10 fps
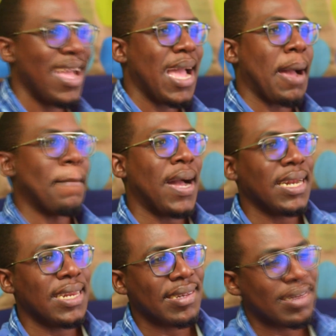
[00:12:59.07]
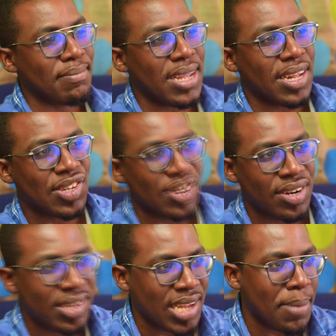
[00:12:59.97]
A man needs to be a
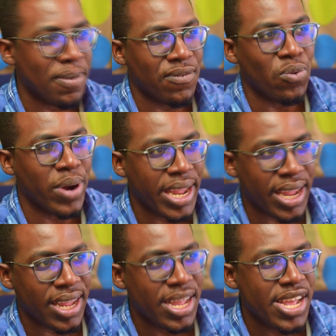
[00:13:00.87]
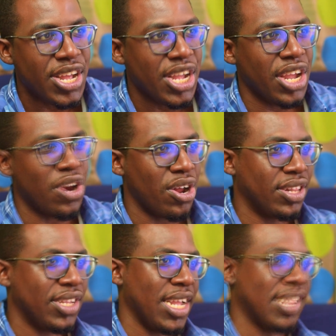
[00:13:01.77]
certain type of way in order
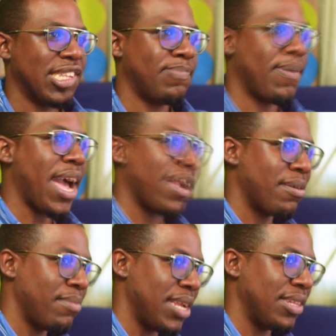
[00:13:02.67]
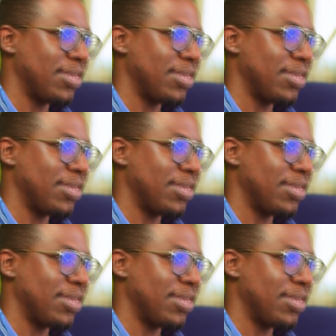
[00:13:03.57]
to inspire me to